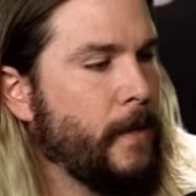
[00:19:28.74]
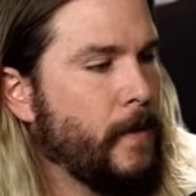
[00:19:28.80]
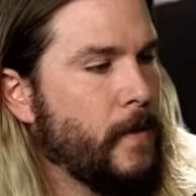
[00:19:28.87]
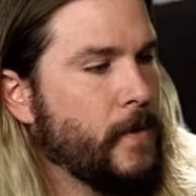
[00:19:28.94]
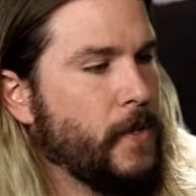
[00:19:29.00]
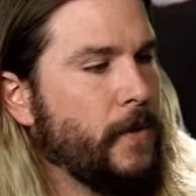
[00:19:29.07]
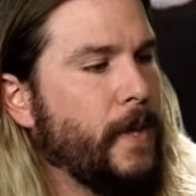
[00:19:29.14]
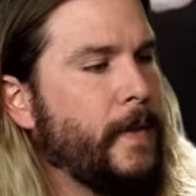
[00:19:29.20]

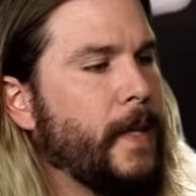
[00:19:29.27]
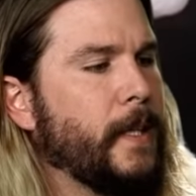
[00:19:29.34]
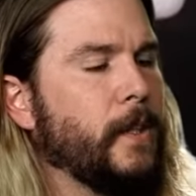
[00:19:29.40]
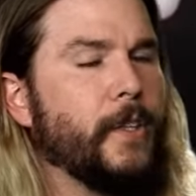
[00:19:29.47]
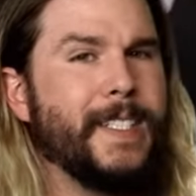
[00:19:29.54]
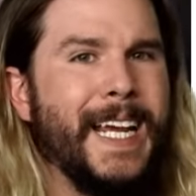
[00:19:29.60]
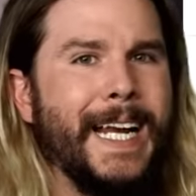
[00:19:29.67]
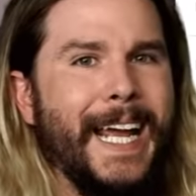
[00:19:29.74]
So then they
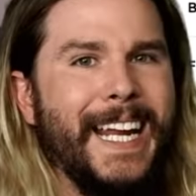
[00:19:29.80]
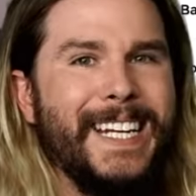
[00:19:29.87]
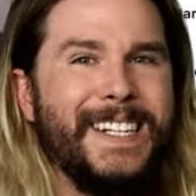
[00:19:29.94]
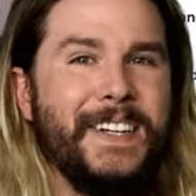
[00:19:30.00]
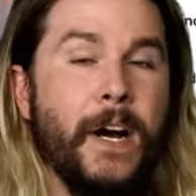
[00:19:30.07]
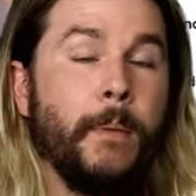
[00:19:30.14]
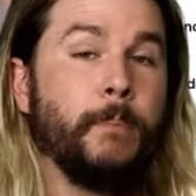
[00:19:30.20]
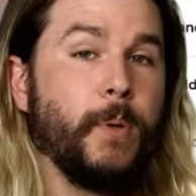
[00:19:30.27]
looked at a
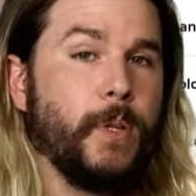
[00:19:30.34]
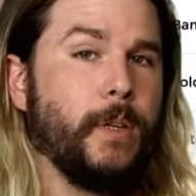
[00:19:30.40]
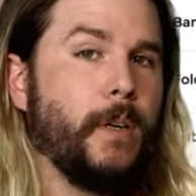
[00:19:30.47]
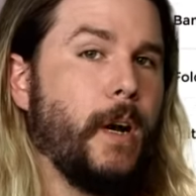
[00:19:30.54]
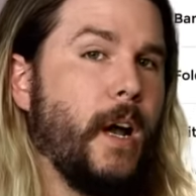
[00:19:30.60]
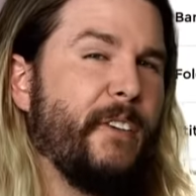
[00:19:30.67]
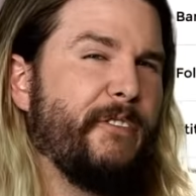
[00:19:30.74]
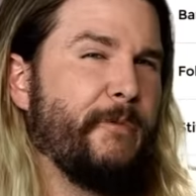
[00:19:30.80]
number
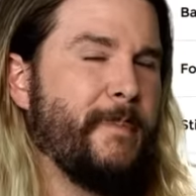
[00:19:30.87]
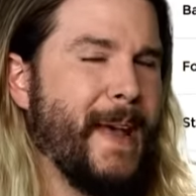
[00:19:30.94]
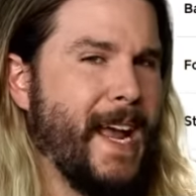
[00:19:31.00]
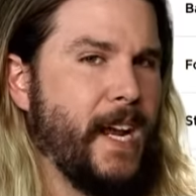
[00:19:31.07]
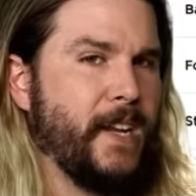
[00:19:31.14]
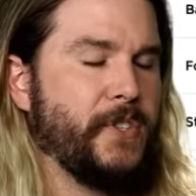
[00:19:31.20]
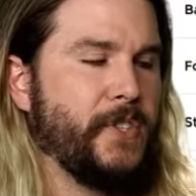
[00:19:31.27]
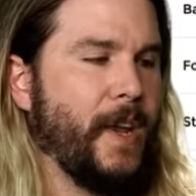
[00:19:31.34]
of
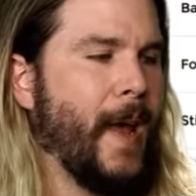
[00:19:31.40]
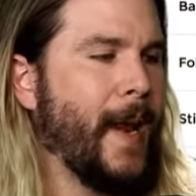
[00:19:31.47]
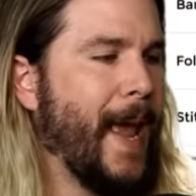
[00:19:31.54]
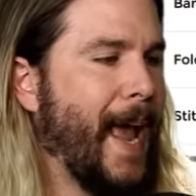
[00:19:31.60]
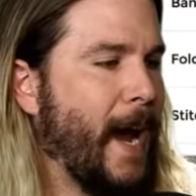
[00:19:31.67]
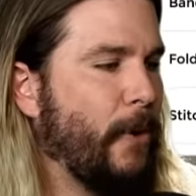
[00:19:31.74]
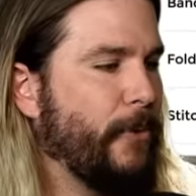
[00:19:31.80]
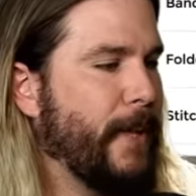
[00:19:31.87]
masks and
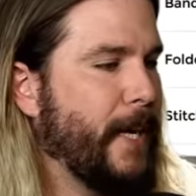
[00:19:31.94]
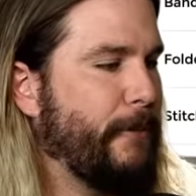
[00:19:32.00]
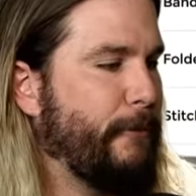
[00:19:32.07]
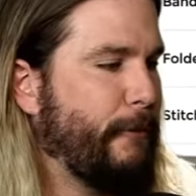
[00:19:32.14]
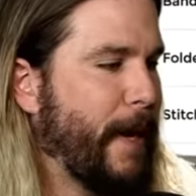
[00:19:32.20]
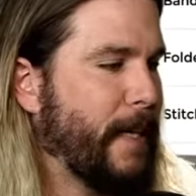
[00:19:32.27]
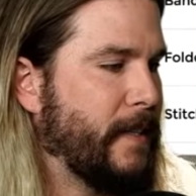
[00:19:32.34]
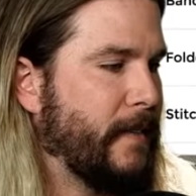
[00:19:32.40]
how they
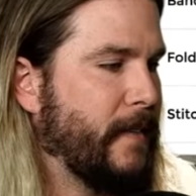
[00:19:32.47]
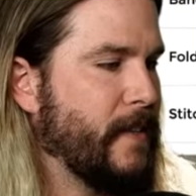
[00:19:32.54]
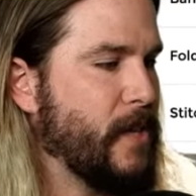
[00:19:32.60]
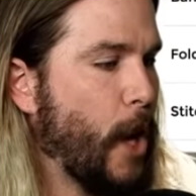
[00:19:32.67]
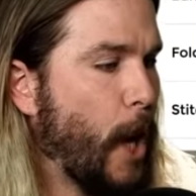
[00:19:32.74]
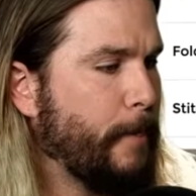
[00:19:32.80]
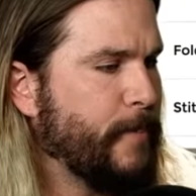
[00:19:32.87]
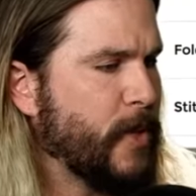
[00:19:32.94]
affected this
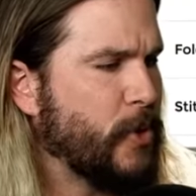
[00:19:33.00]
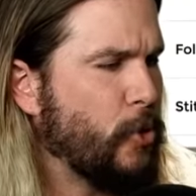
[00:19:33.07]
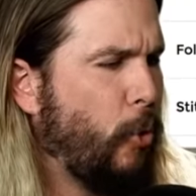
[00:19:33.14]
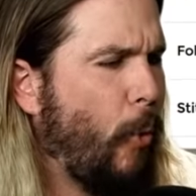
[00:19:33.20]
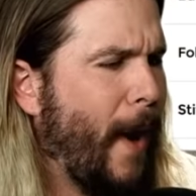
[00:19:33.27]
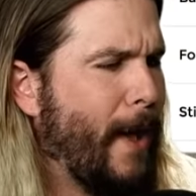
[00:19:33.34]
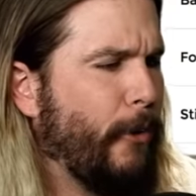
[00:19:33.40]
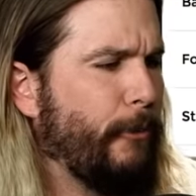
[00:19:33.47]
up to
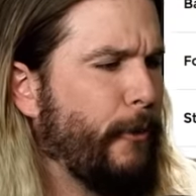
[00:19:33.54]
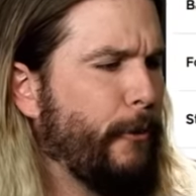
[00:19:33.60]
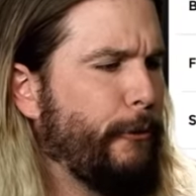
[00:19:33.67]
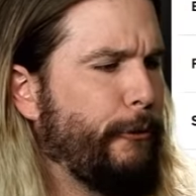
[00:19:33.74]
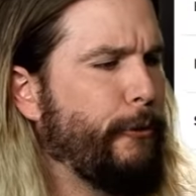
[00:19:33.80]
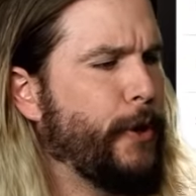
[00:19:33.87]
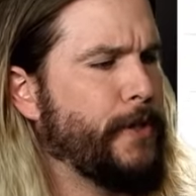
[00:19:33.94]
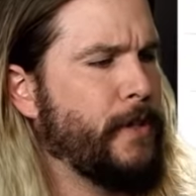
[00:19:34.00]
12
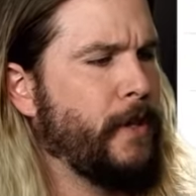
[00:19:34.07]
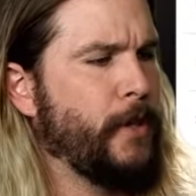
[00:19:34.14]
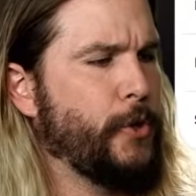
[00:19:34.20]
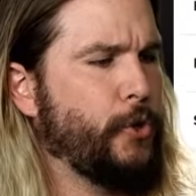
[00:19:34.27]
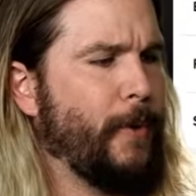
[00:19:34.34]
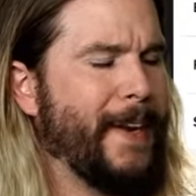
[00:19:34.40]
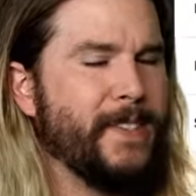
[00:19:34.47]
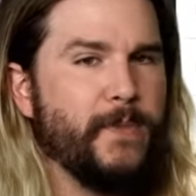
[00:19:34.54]
foot
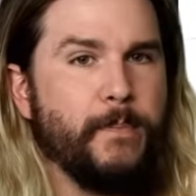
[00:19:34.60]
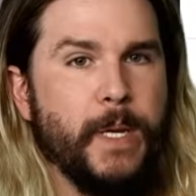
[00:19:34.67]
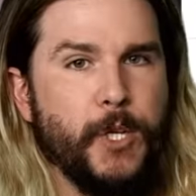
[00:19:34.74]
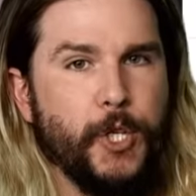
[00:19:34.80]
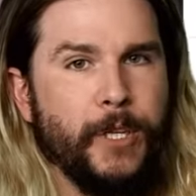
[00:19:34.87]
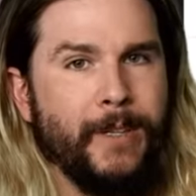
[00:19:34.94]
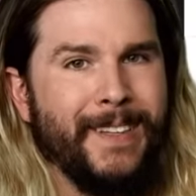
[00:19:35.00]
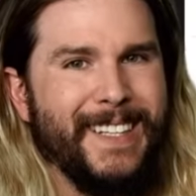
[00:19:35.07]

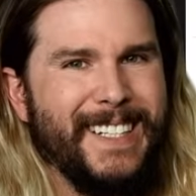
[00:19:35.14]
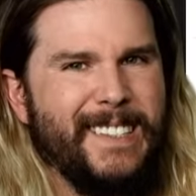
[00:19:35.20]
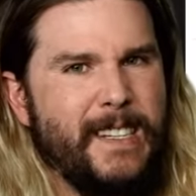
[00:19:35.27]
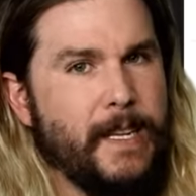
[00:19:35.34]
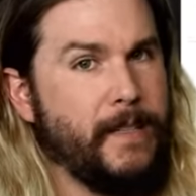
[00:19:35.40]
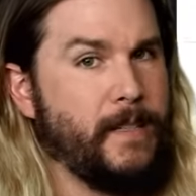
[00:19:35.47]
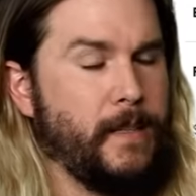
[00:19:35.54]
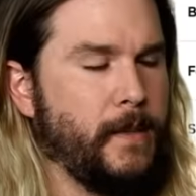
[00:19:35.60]
transmission
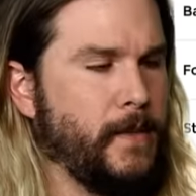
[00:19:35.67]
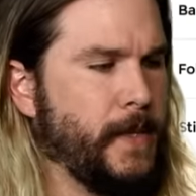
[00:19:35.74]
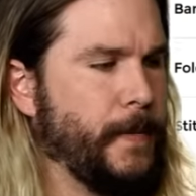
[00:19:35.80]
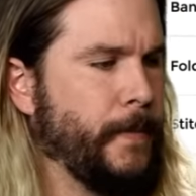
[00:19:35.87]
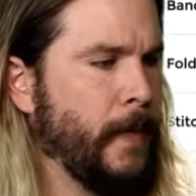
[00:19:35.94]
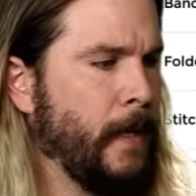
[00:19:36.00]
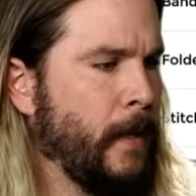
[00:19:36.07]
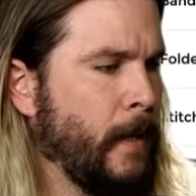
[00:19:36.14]
distance.
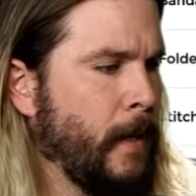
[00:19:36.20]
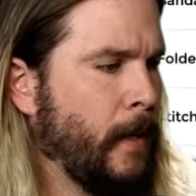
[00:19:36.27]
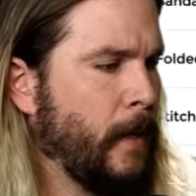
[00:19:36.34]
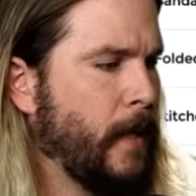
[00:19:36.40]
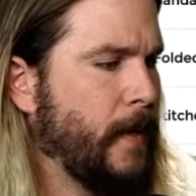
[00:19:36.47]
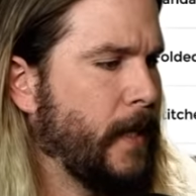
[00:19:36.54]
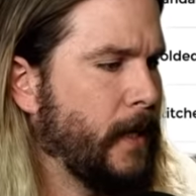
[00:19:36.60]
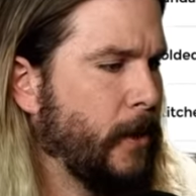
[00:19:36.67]

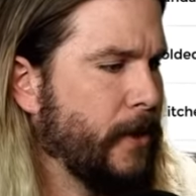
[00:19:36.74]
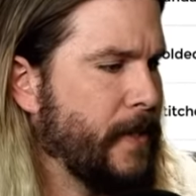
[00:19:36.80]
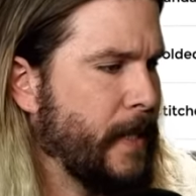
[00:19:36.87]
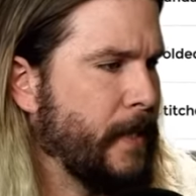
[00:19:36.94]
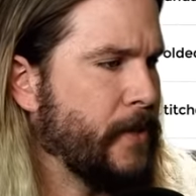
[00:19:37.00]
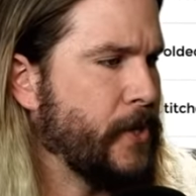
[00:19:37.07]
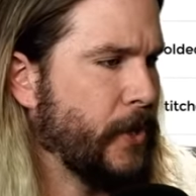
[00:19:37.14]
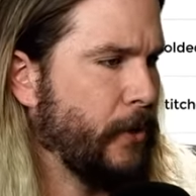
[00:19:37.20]
And they looked
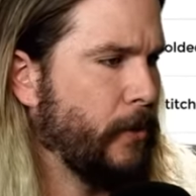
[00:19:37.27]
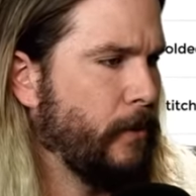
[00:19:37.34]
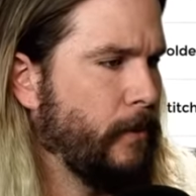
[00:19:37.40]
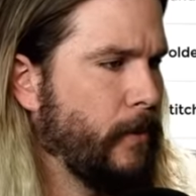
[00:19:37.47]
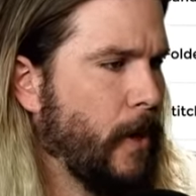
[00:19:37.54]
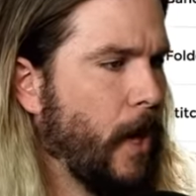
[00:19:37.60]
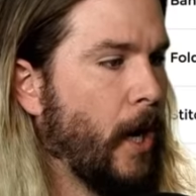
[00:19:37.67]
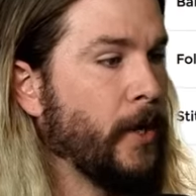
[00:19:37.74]
into
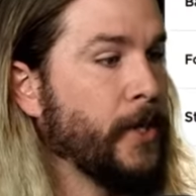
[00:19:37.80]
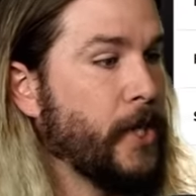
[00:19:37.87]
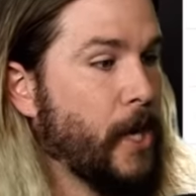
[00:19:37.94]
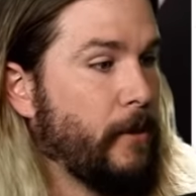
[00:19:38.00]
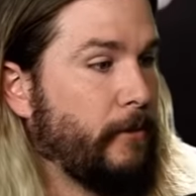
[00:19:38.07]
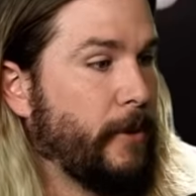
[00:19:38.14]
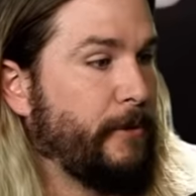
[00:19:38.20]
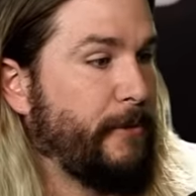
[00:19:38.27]

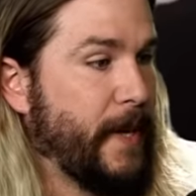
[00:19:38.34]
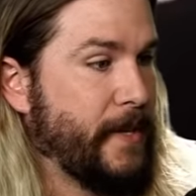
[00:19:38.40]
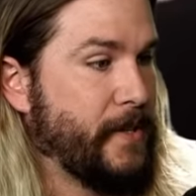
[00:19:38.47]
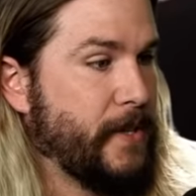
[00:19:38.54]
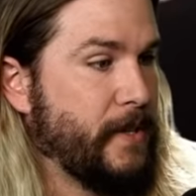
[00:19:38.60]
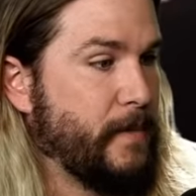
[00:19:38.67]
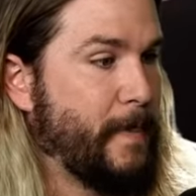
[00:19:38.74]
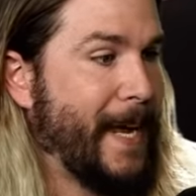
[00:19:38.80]
uncovered
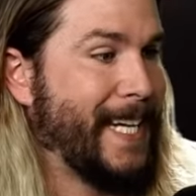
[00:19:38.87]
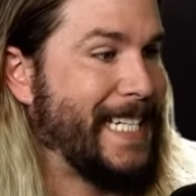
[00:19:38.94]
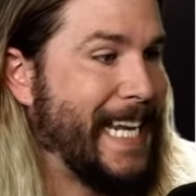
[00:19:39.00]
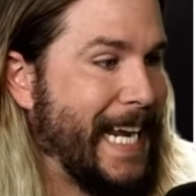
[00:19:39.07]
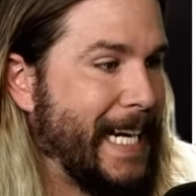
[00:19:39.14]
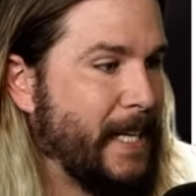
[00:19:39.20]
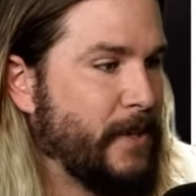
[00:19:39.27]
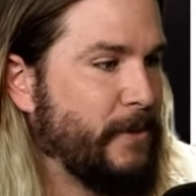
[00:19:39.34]
faces,
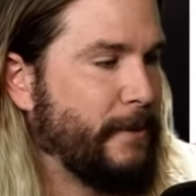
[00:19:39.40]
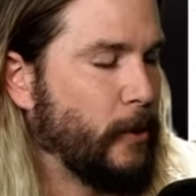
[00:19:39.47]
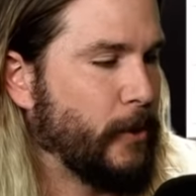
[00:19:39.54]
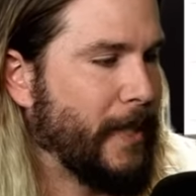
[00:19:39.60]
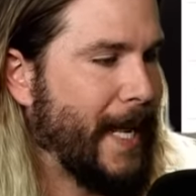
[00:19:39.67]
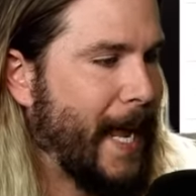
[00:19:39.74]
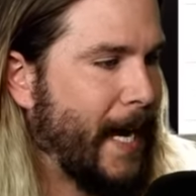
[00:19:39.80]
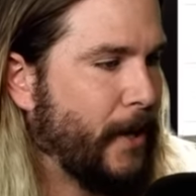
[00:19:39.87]
bandanas,
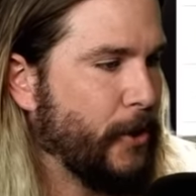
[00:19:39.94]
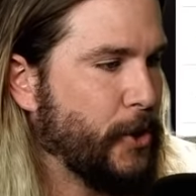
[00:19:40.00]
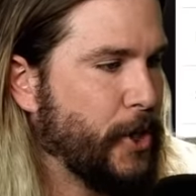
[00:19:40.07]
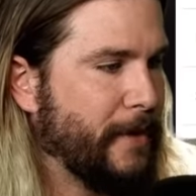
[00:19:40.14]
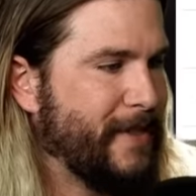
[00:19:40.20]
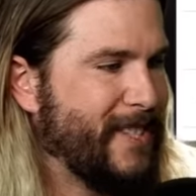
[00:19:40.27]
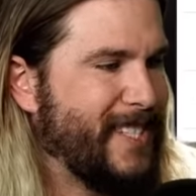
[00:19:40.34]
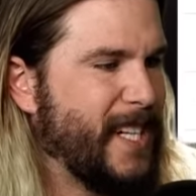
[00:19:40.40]
folded
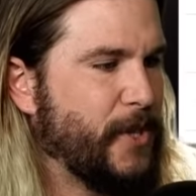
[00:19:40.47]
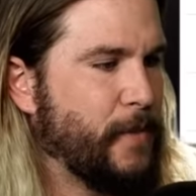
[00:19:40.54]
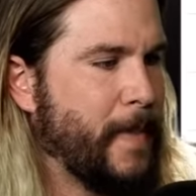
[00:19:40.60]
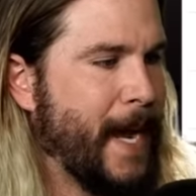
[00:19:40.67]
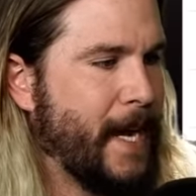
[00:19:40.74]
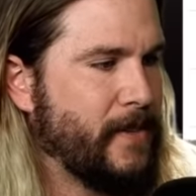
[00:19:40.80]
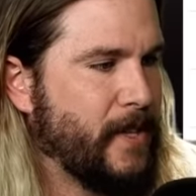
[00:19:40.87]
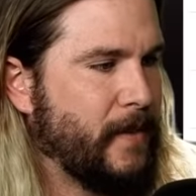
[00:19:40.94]
handkerchiefs, stitch
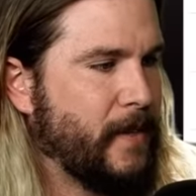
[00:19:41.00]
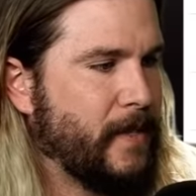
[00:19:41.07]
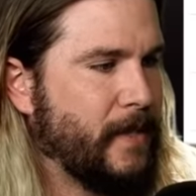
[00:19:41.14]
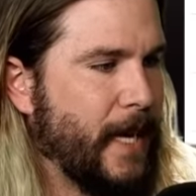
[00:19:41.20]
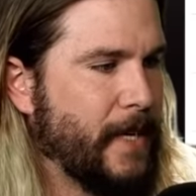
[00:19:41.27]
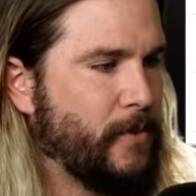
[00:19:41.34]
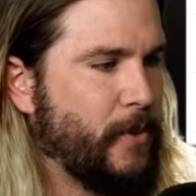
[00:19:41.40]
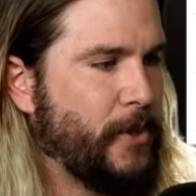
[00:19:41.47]
masks, and this
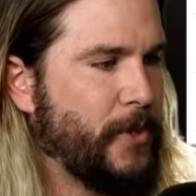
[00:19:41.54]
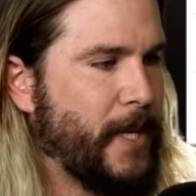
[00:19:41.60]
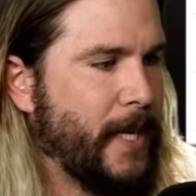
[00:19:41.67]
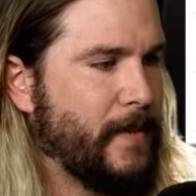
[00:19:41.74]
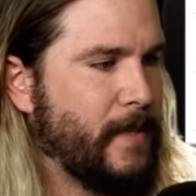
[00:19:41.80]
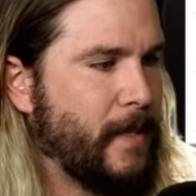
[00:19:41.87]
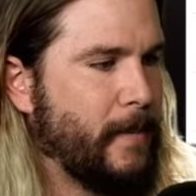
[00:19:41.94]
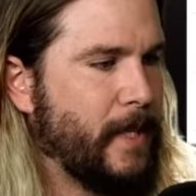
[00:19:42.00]
last one you can't
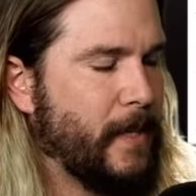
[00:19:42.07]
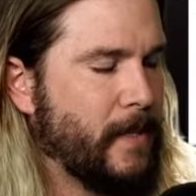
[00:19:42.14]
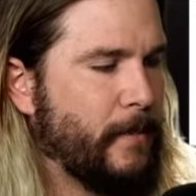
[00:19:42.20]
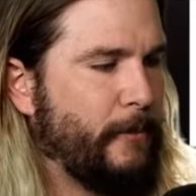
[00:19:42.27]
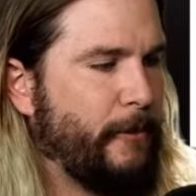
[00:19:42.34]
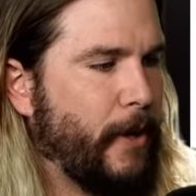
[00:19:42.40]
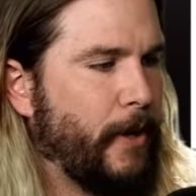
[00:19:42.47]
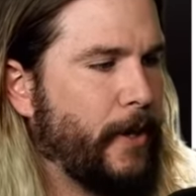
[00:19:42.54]
see because I'm
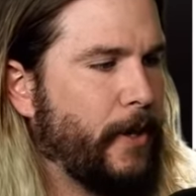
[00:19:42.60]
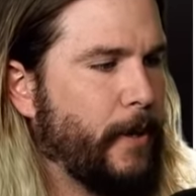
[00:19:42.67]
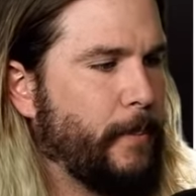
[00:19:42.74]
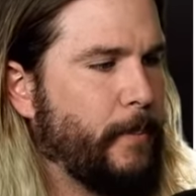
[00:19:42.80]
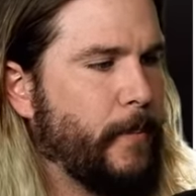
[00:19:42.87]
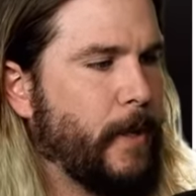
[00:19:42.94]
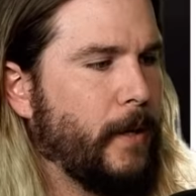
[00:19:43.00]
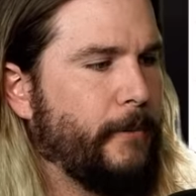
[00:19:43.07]
very good at
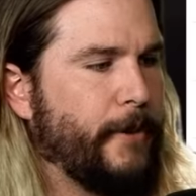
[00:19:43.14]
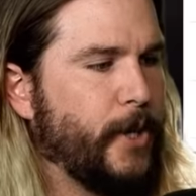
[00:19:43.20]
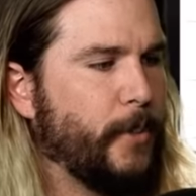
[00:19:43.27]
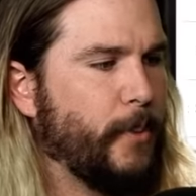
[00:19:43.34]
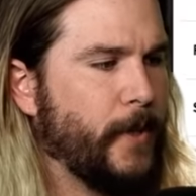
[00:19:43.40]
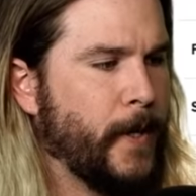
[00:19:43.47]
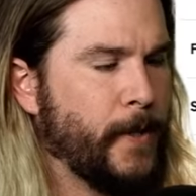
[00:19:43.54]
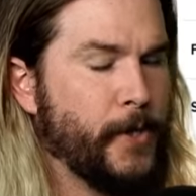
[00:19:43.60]
uh, video
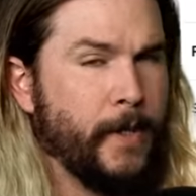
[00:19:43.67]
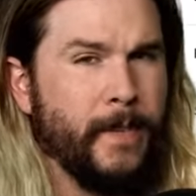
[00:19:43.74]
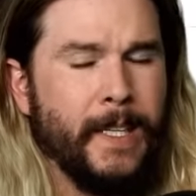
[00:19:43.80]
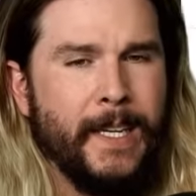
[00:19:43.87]
production